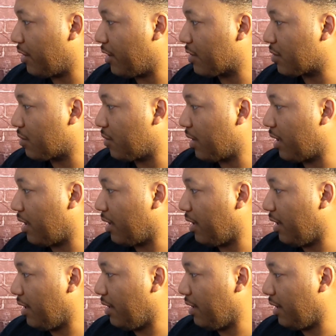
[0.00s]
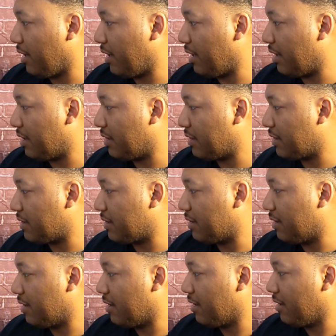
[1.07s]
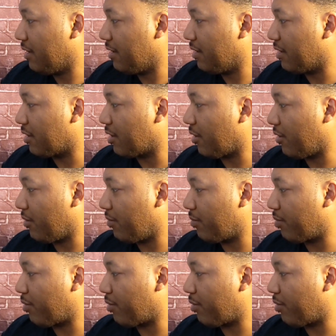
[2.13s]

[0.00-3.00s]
guys were waiting on, is the current